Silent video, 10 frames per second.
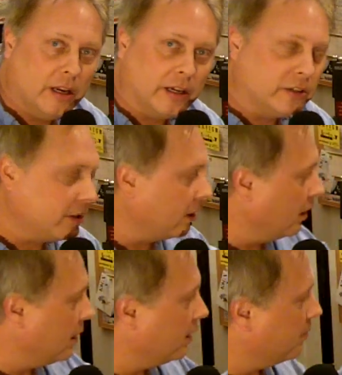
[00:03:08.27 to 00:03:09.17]
an
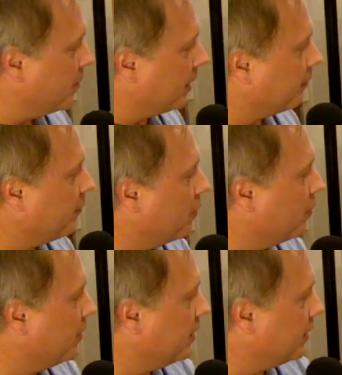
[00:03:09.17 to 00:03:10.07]
external microphone with it,